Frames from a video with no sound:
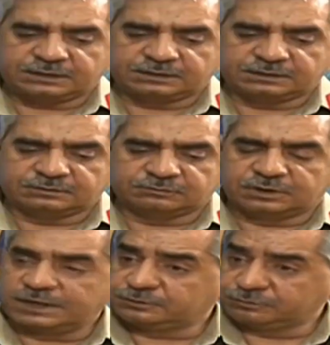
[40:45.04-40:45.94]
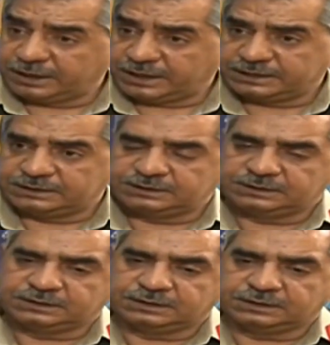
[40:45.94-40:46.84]
I would like to add
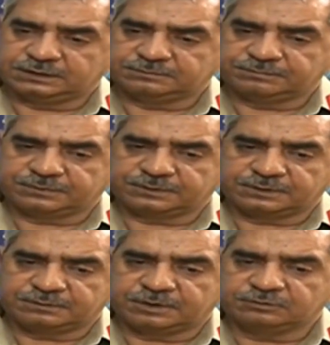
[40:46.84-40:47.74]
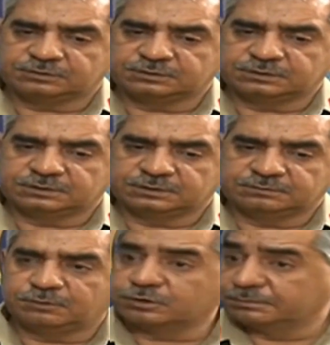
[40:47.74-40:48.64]
about
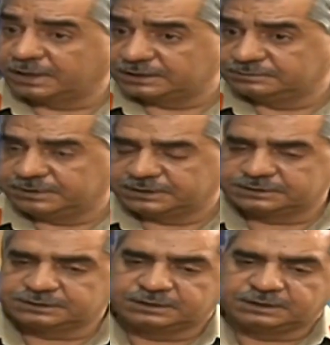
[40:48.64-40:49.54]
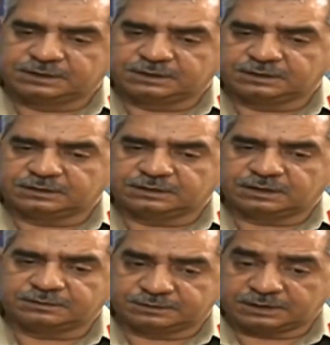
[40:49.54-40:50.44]
border management,
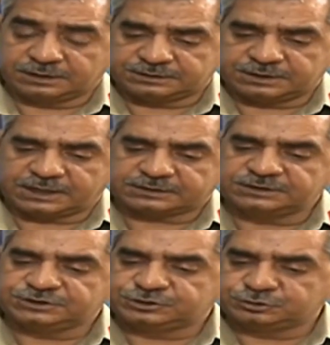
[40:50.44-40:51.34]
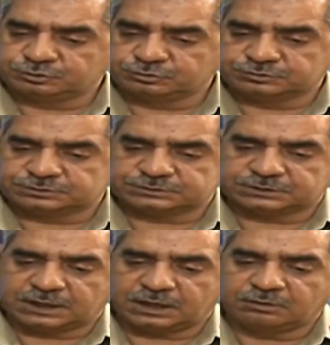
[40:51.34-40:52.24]
and it actually
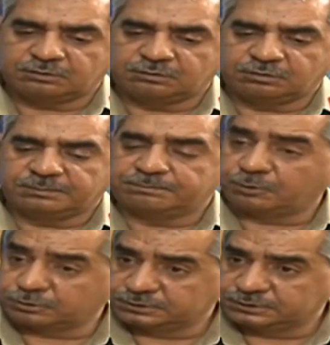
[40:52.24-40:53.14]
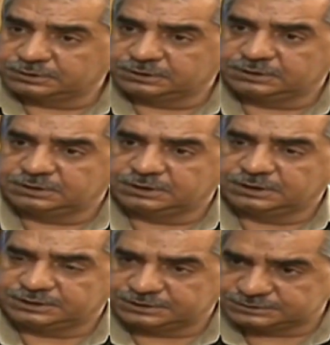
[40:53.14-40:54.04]
shows how important
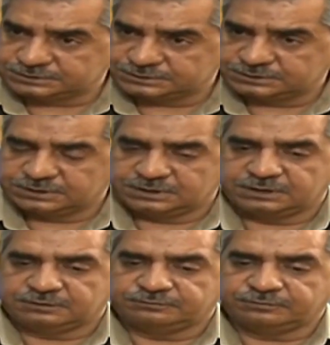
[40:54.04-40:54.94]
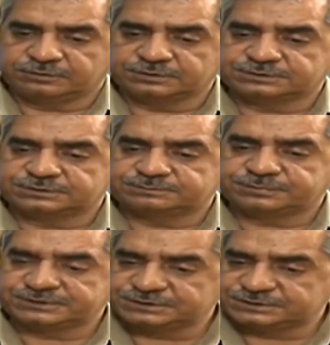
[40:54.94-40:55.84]
it is for the
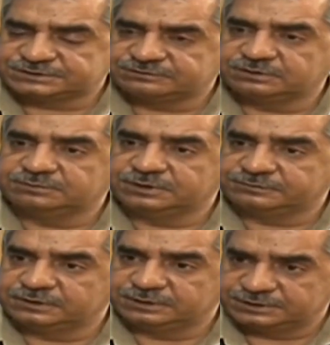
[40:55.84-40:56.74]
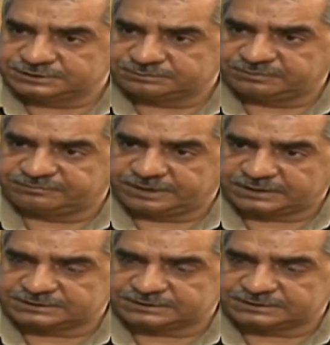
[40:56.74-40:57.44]
present civil military leadership of